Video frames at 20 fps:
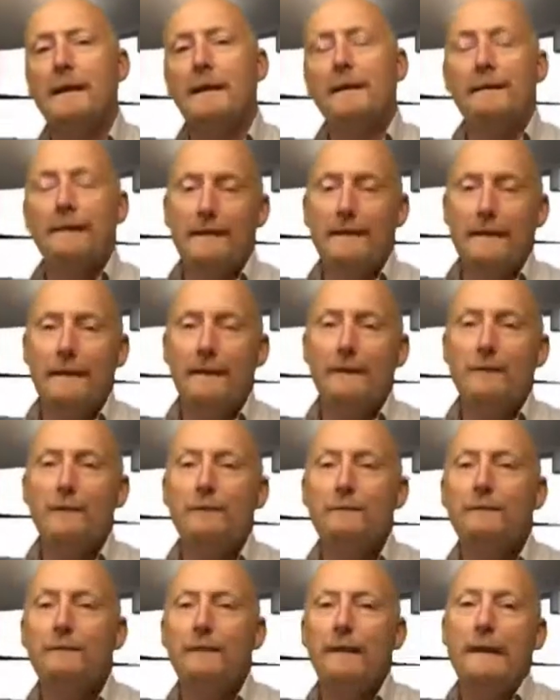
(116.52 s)
The
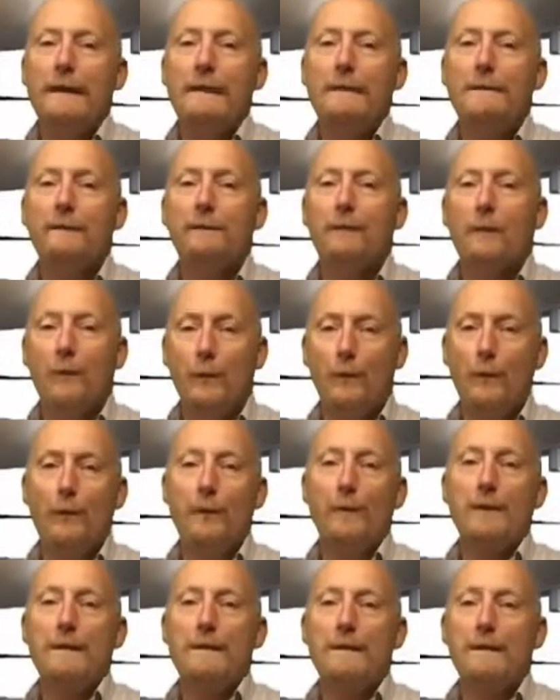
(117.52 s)
induction phase of all
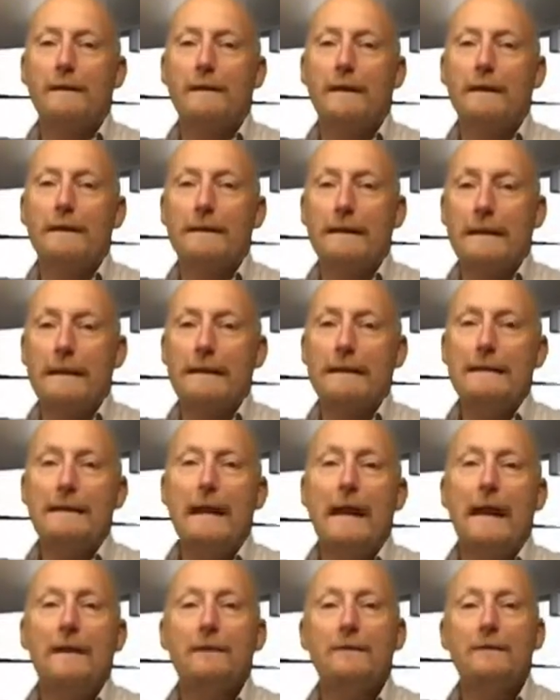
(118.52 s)
these diets is,
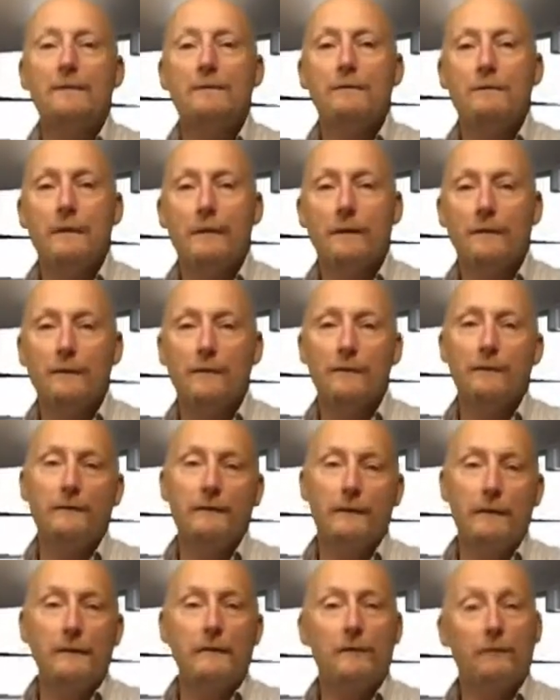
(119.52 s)
as you know, the
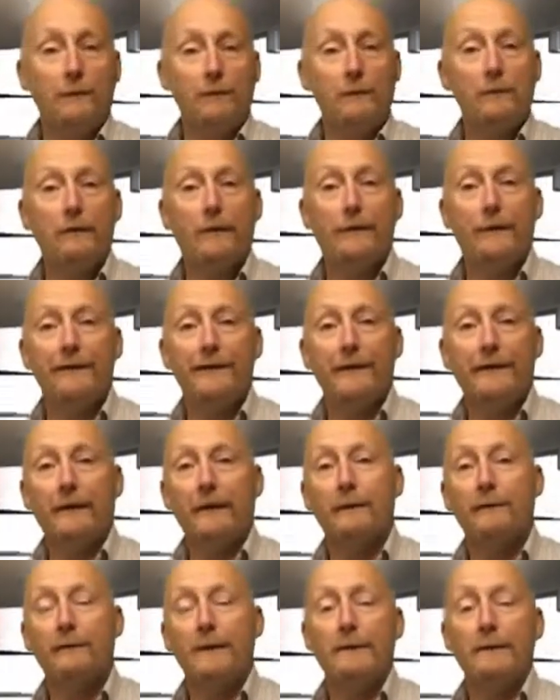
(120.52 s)
first real contact
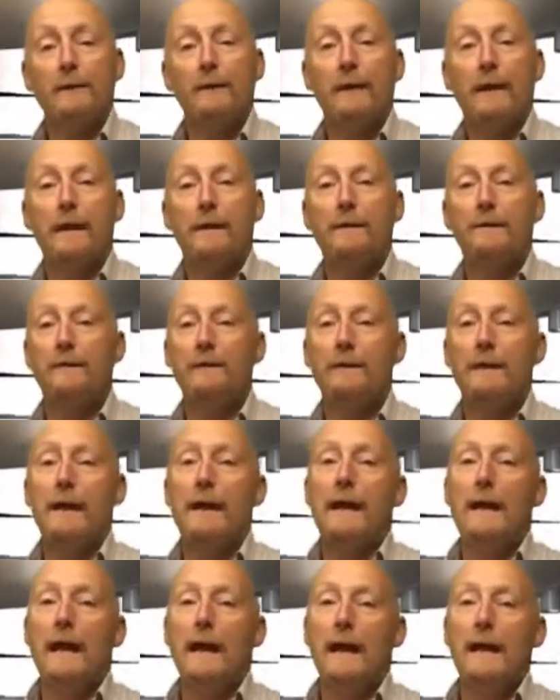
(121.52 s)
that people have with
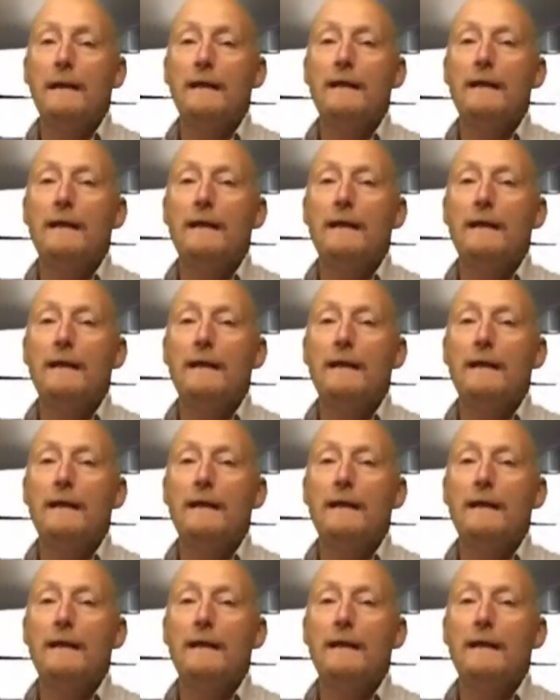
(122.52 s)
any